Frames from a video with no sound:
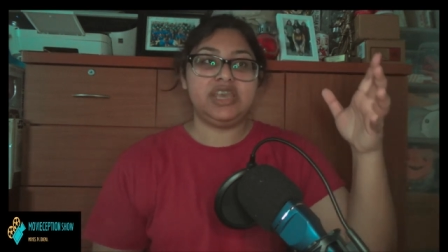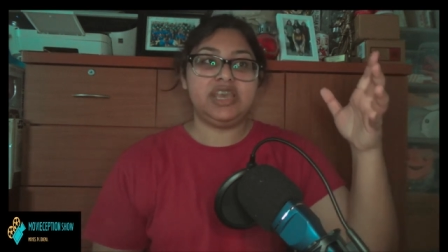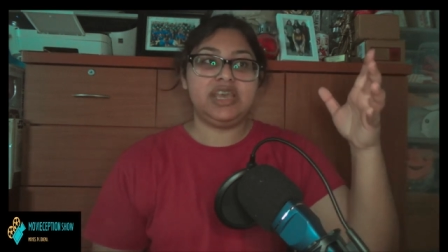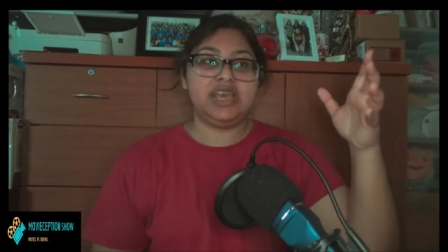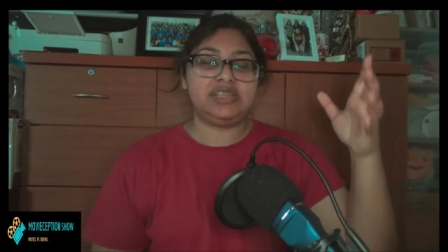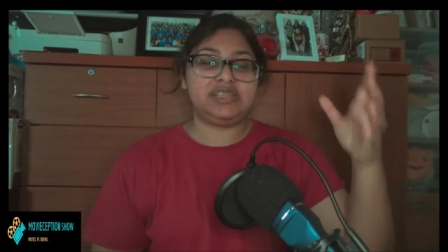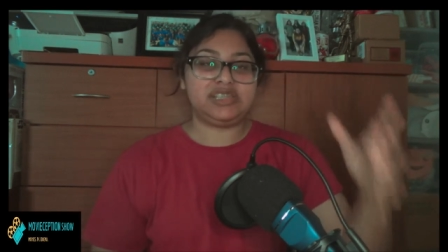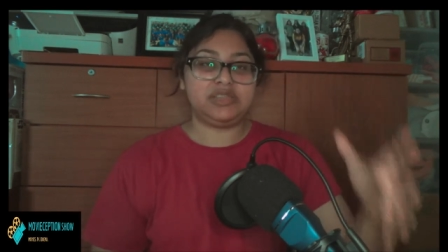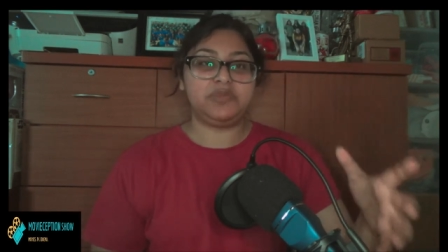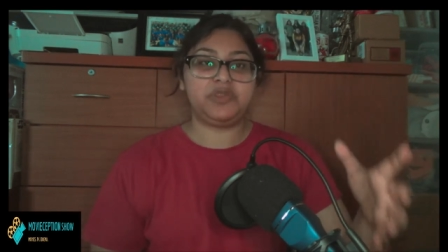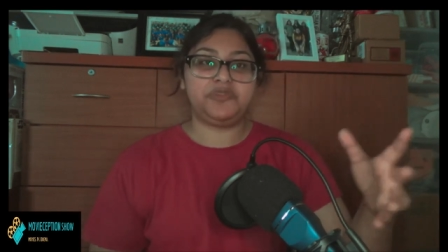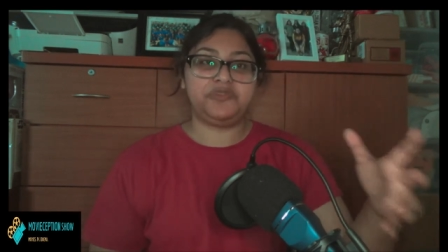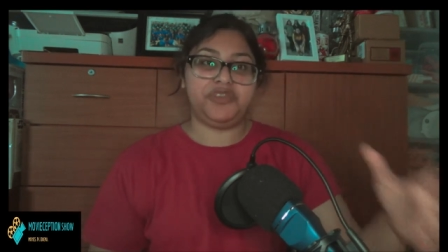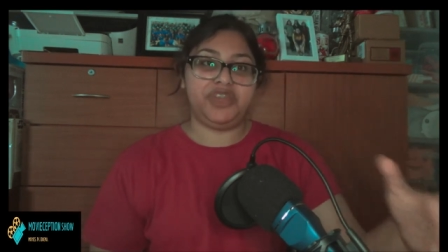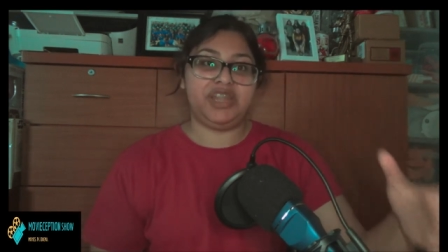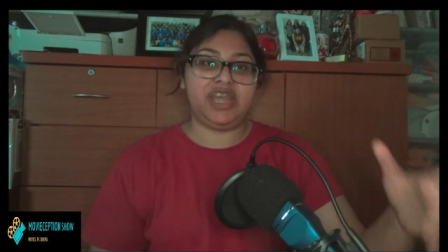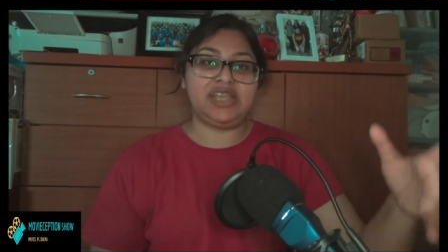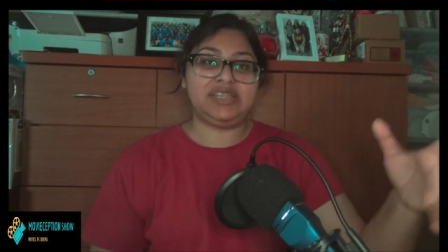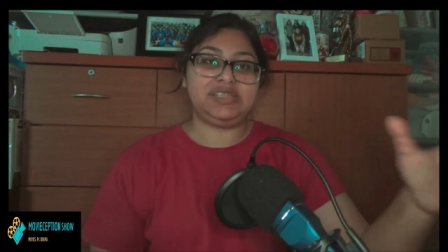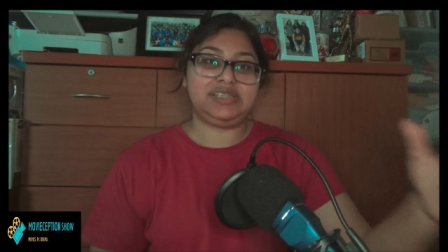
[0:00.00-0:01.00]
a similar fate
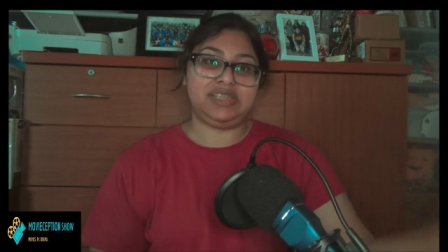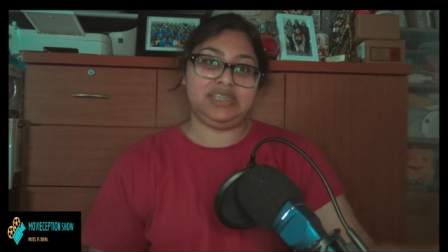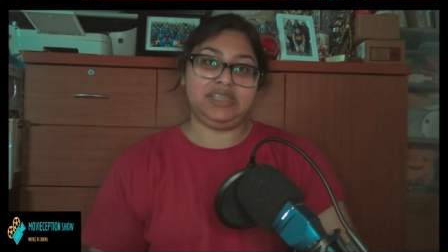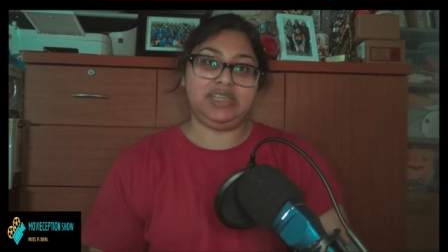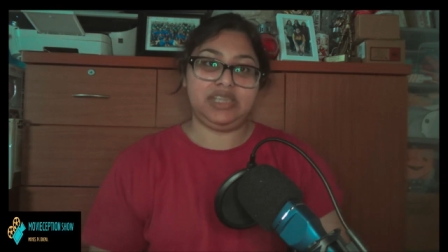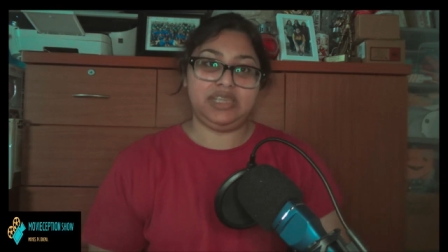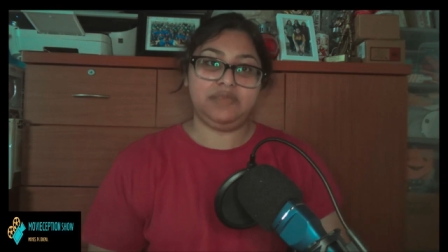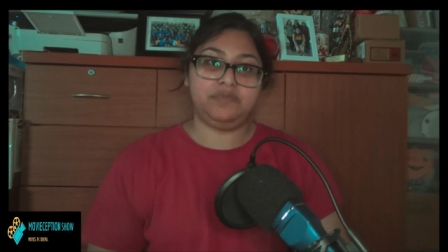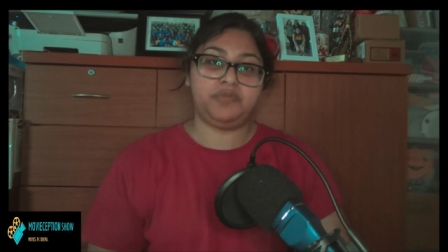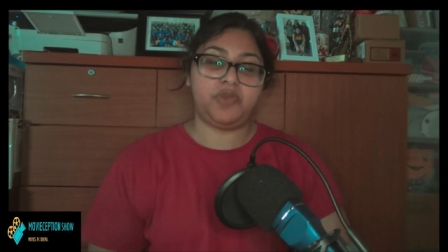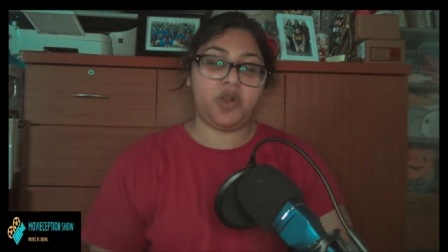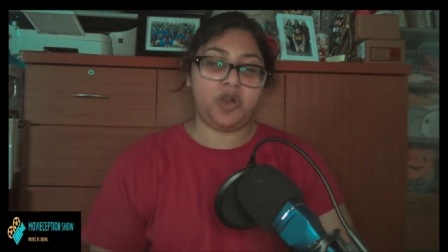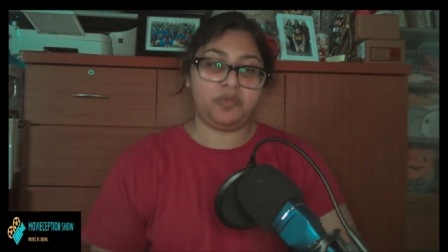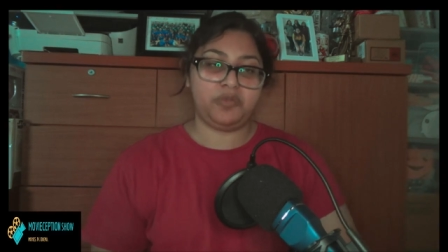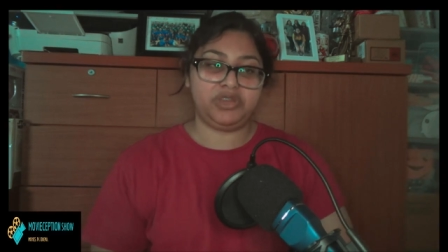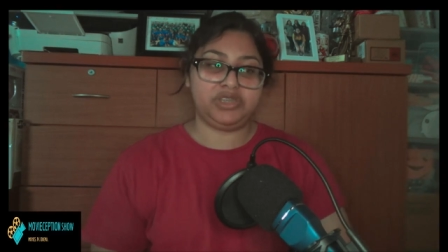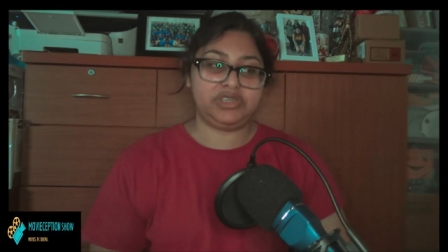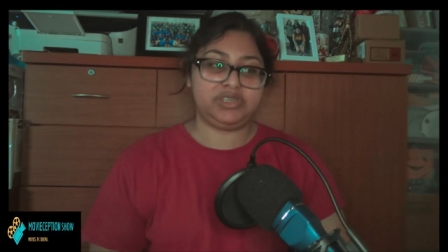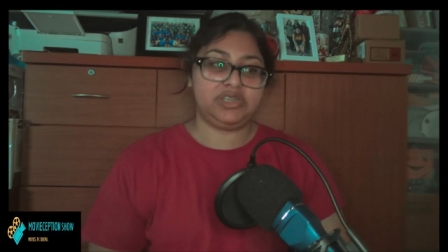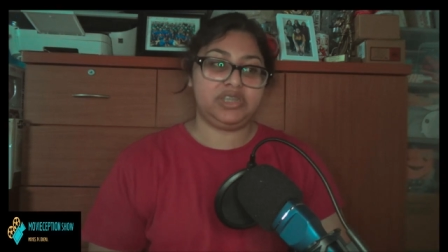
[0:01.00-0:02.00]
as Sydney
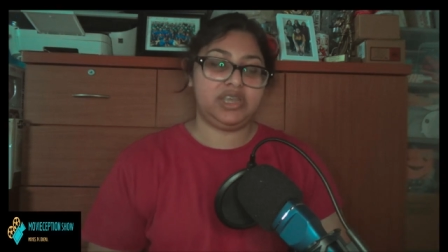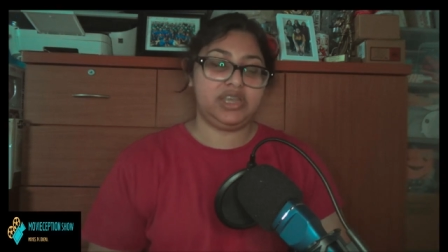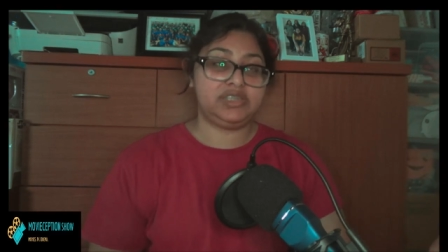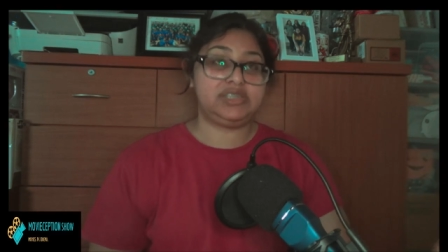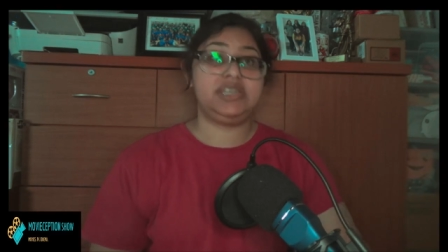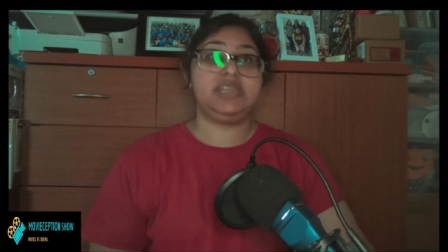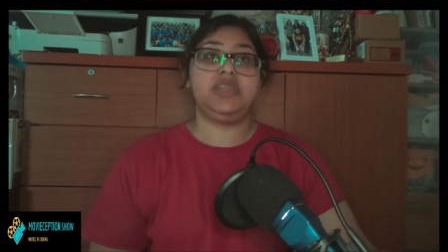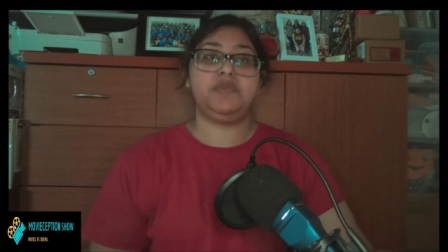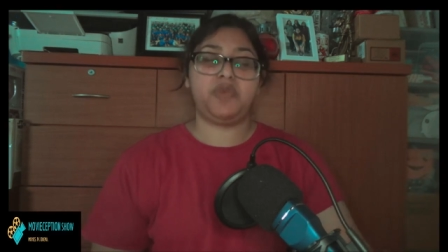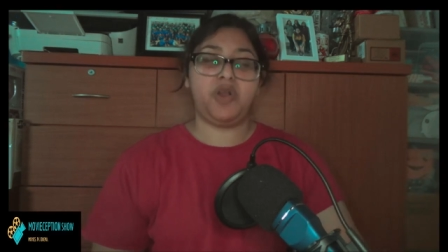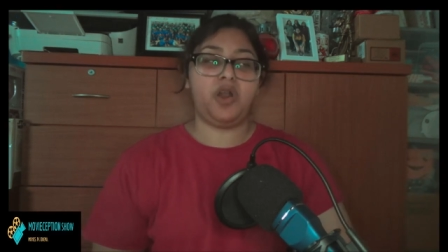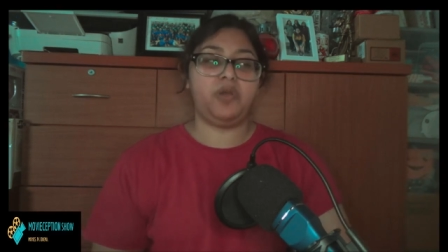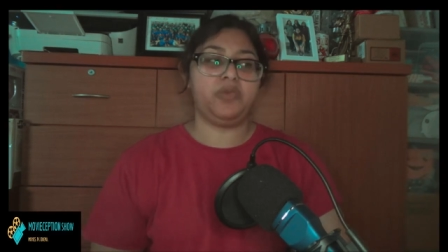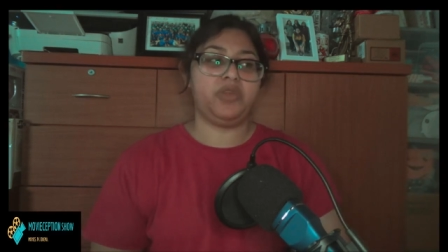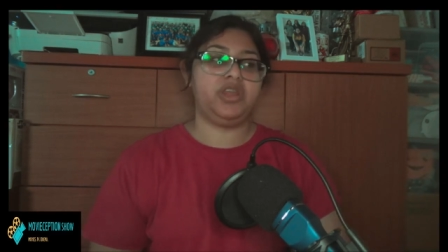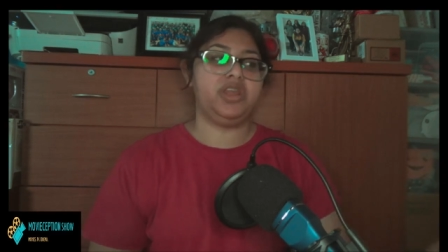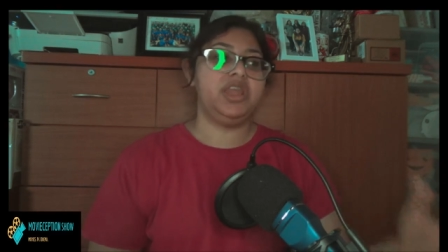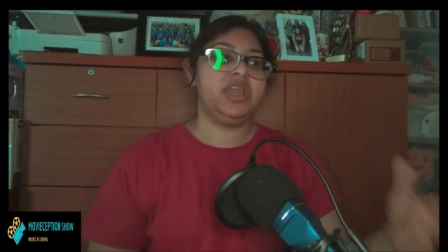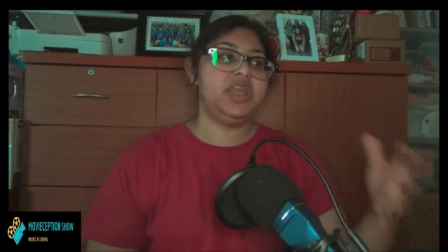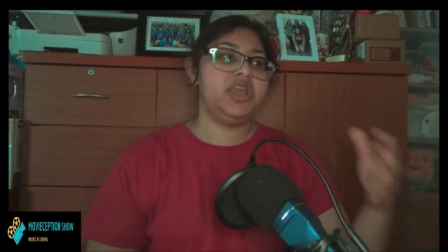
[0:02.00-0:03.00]

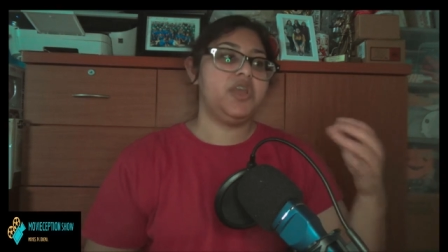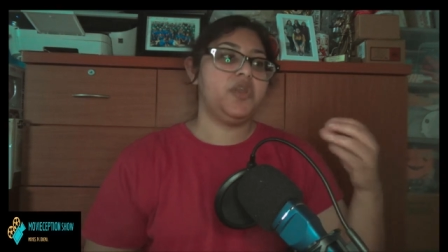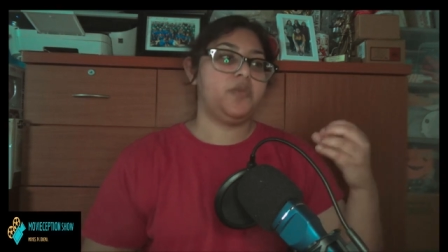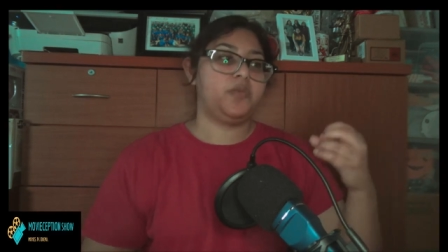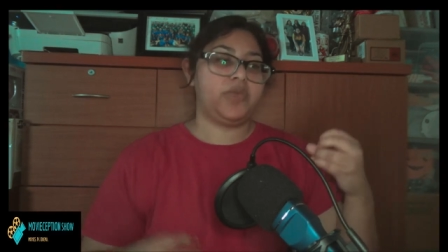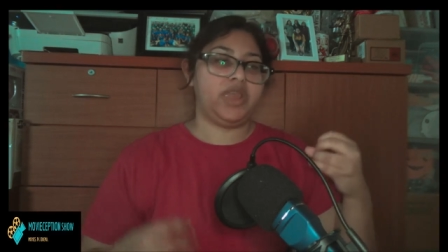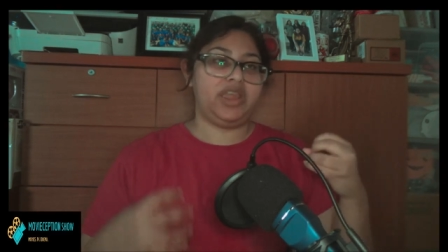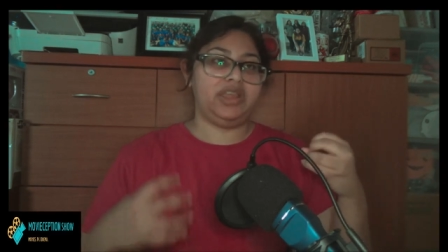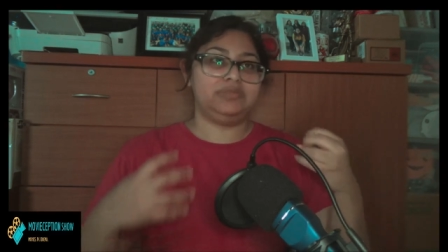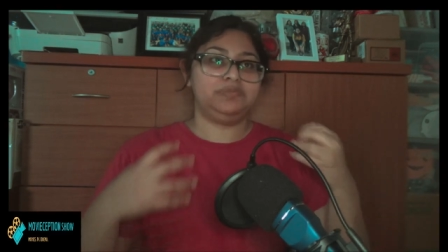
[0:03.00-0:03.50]
Palmer, where